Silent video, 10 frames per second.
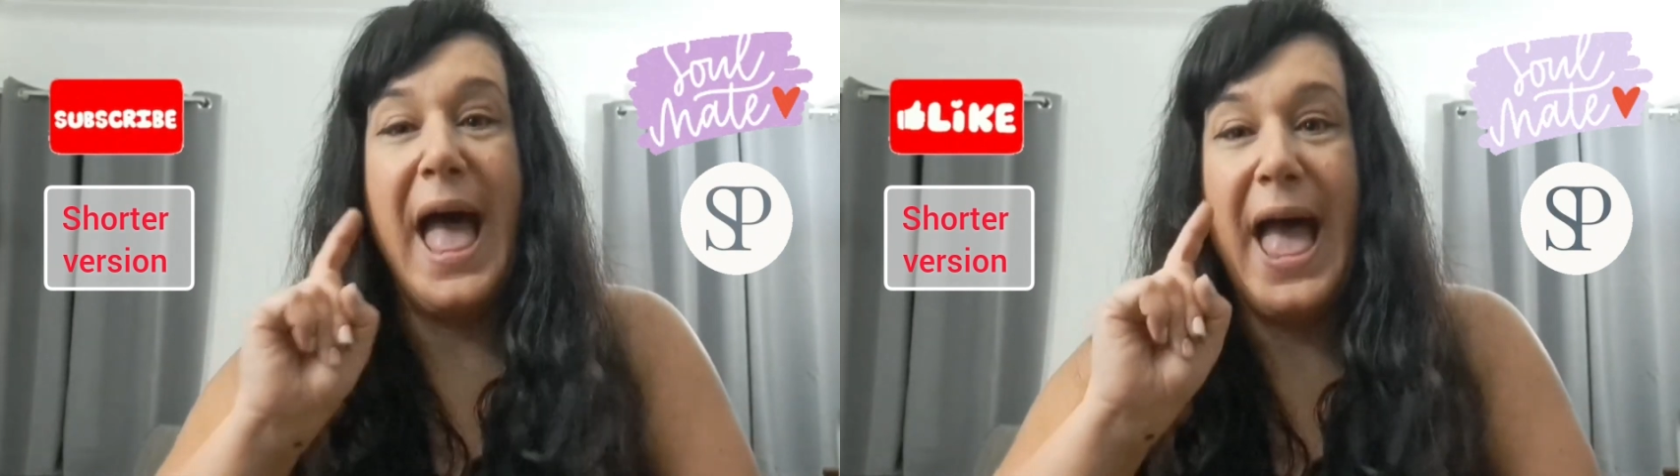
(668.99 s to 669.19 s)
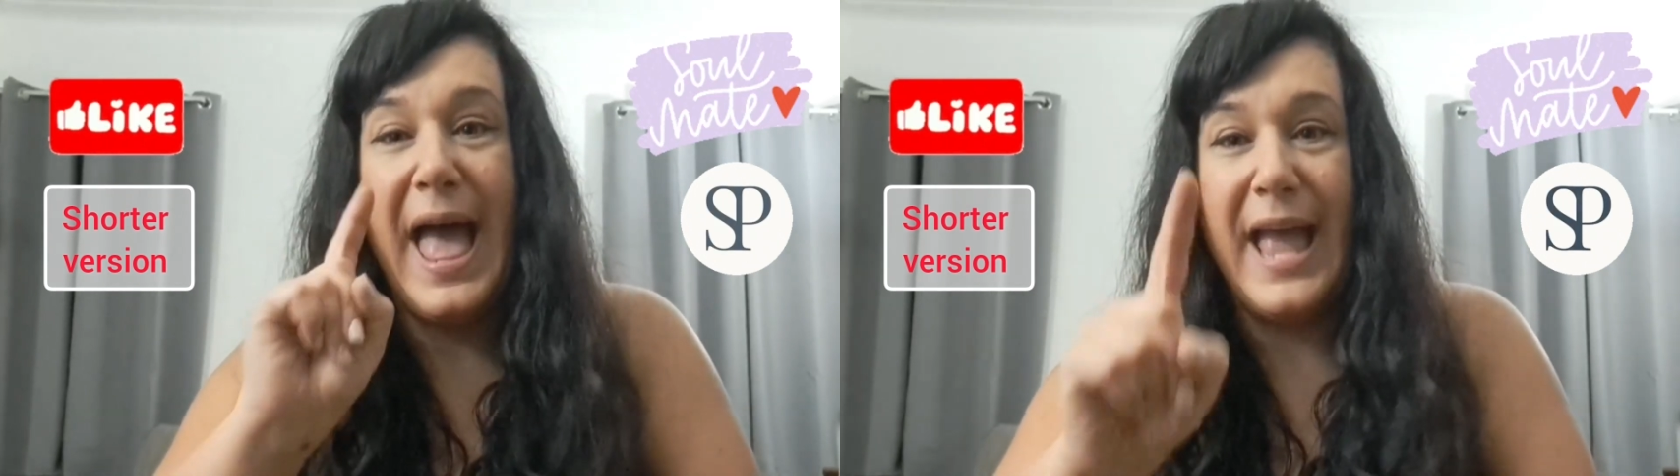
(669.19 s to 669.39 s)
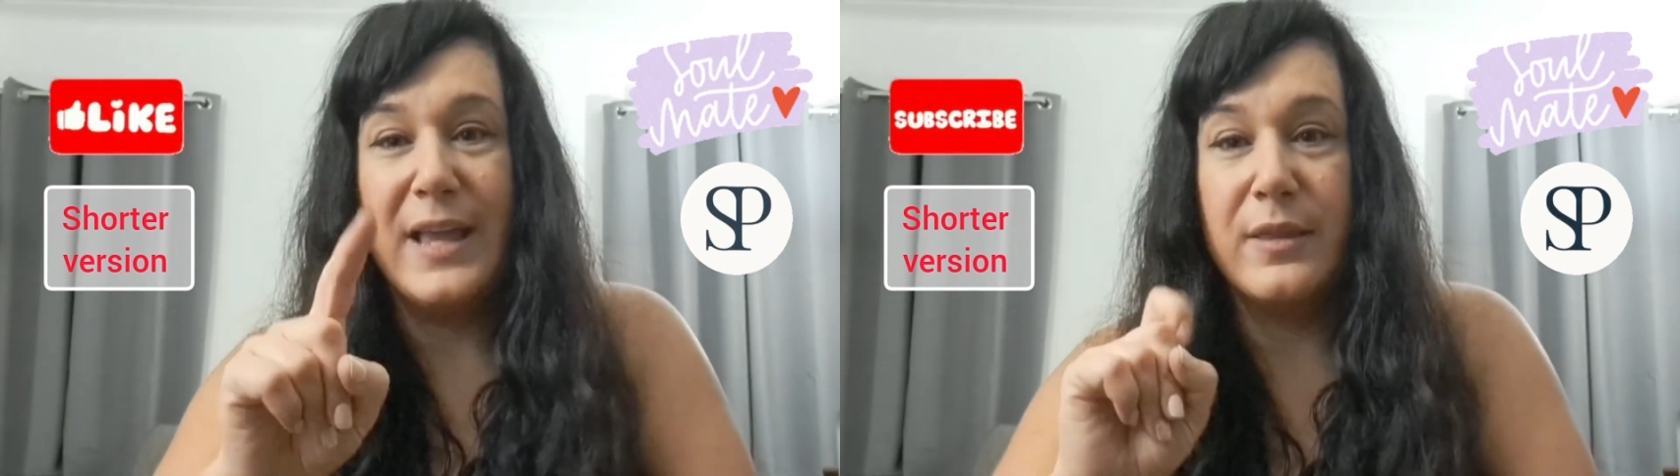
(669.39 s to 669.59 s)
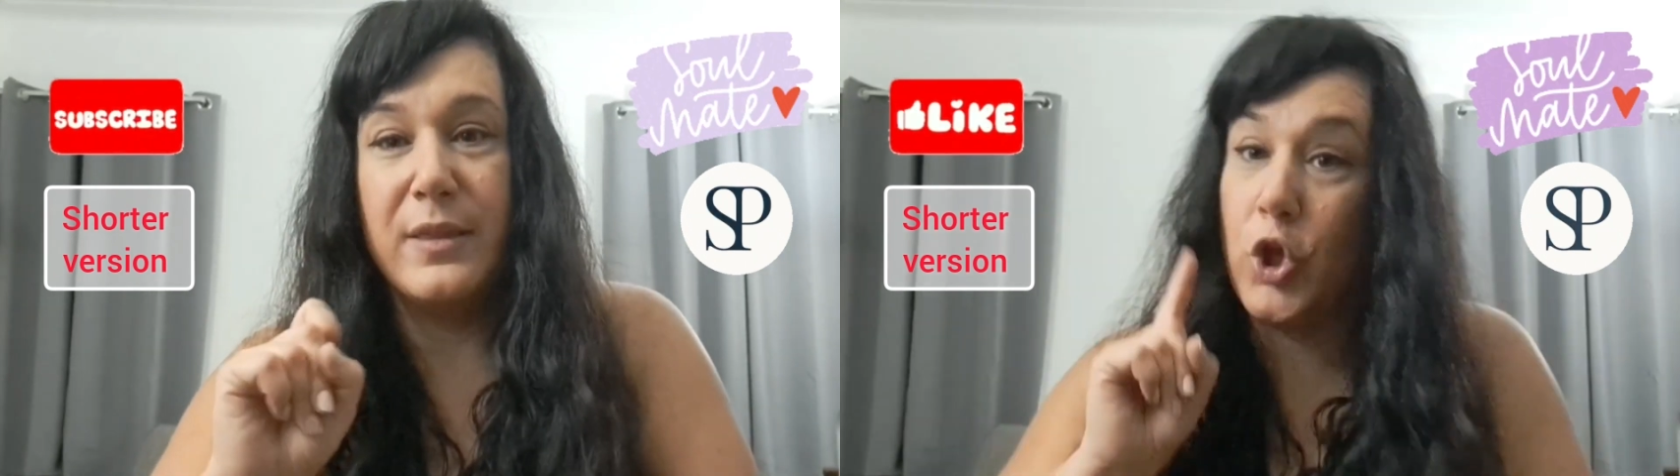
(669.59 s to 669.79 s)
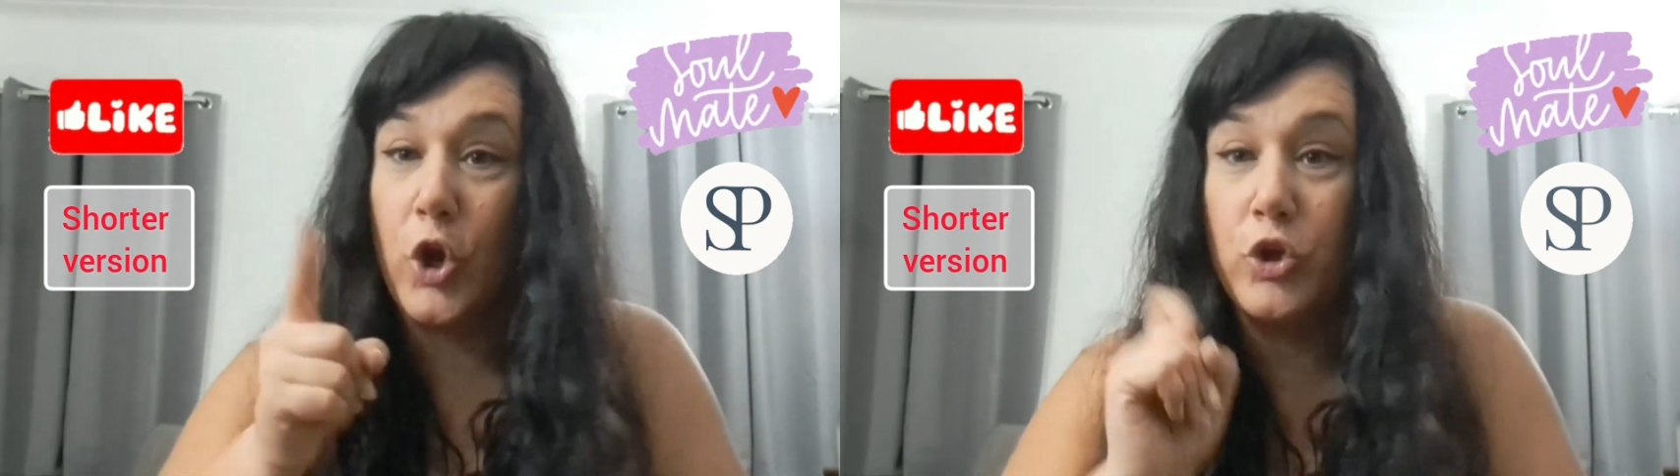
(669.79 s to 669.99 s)
and
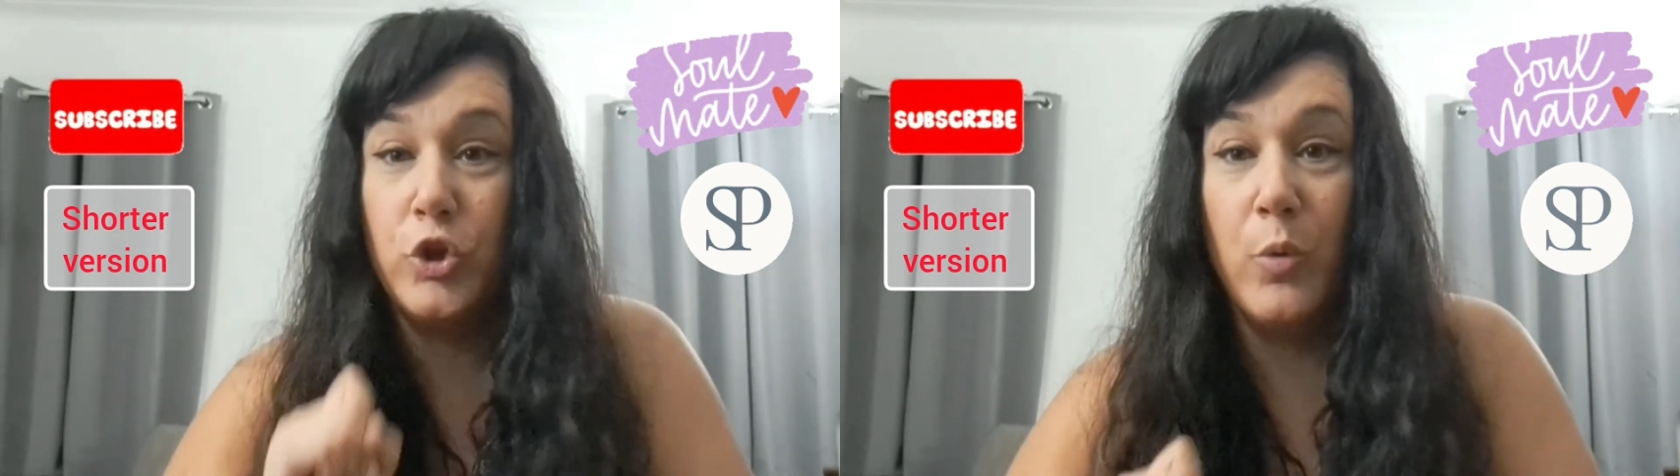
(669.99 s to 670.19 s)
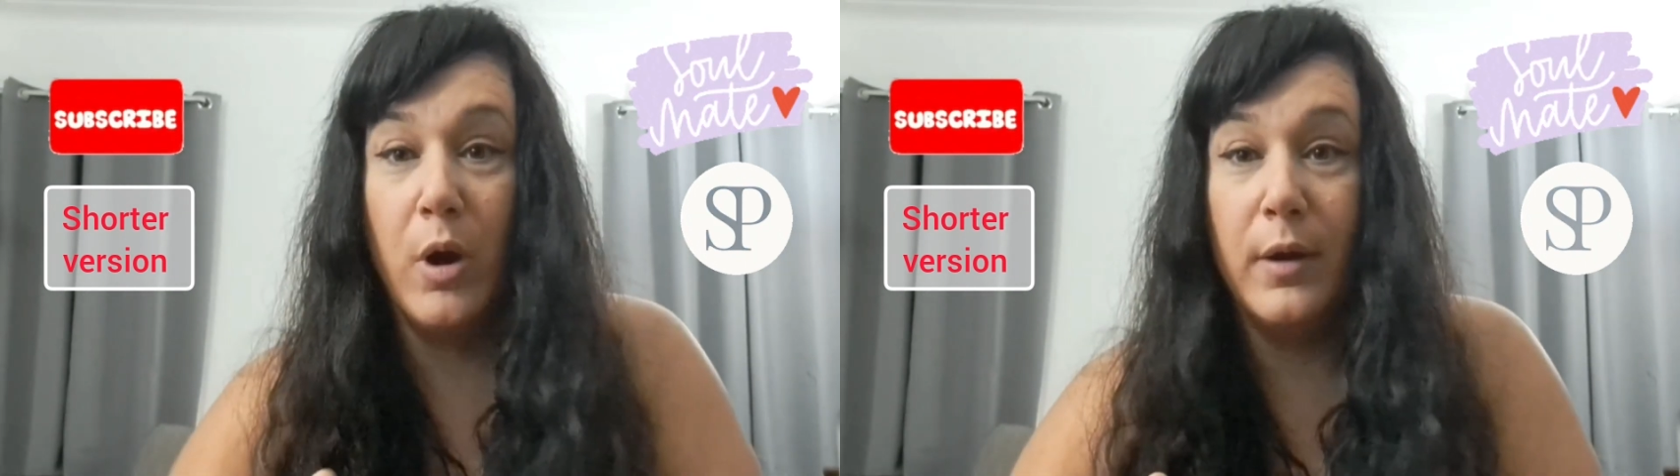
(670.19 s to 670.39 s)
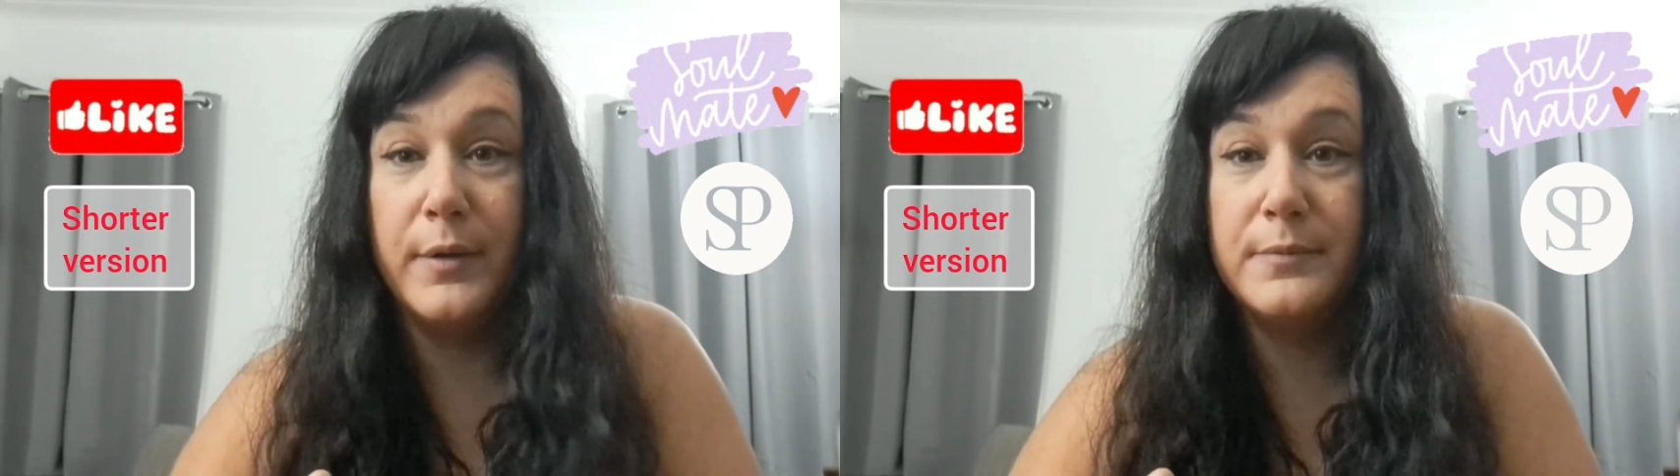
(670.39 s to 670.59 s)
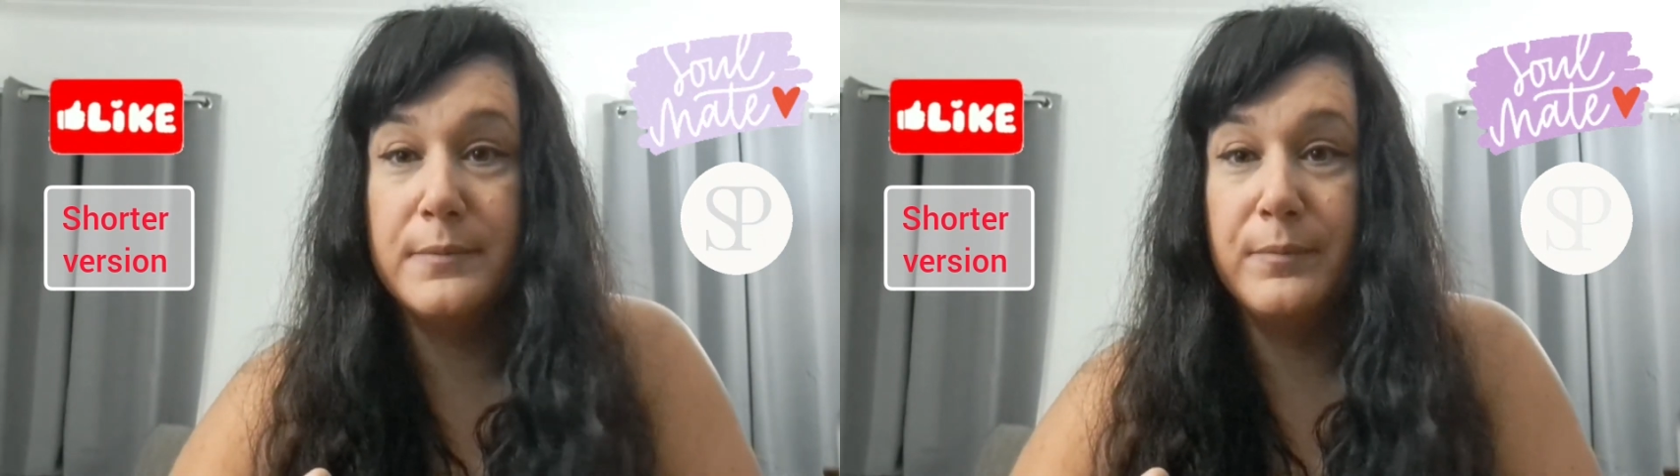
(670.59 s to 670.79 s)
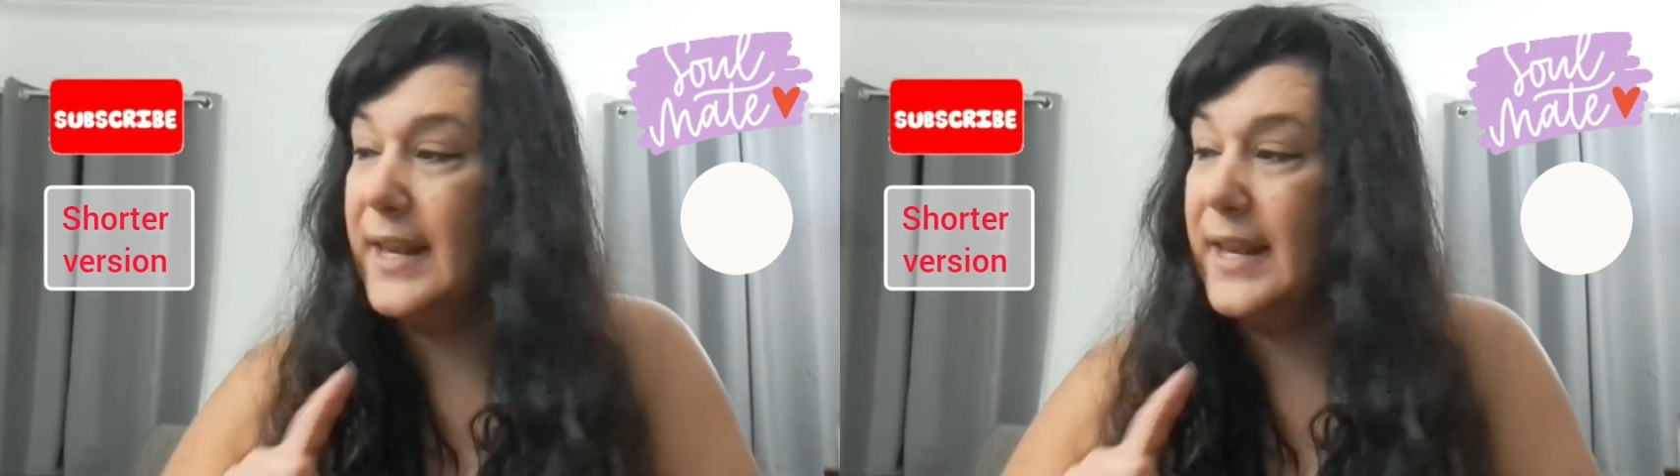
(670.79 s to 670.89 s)
turn you on